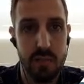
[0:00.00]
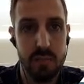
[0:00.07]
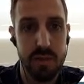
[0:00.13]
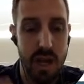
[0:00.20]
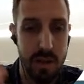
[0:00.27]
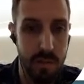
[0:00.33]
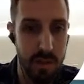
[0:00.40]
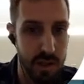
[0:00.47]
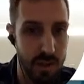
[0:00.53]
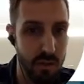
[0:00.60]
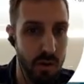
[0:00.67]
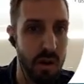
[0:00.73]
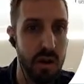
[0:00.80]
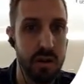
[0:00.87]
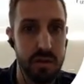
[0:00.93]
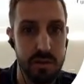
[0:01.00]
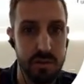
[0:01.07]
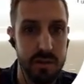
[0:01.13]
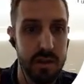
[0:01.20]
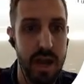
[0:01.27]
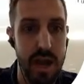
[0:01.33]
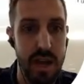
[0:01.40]
type in the URL
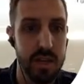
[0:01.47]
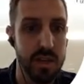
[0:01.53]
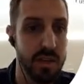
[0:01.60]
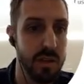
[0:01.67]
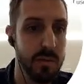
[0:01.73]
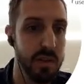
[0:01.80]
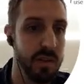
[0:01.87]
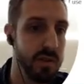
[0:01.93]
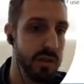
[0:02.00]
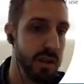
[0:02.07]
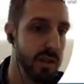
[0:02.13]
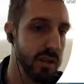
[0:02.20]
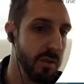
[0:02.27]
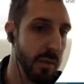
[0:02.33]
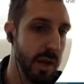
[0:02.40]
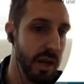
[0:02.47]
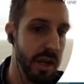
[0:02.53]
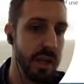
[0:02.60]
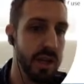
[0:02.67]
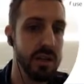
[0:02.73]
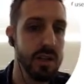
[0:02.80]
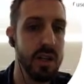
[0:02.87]
/demonstration
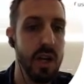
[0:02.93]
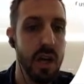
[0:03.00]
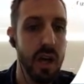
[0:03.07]
page.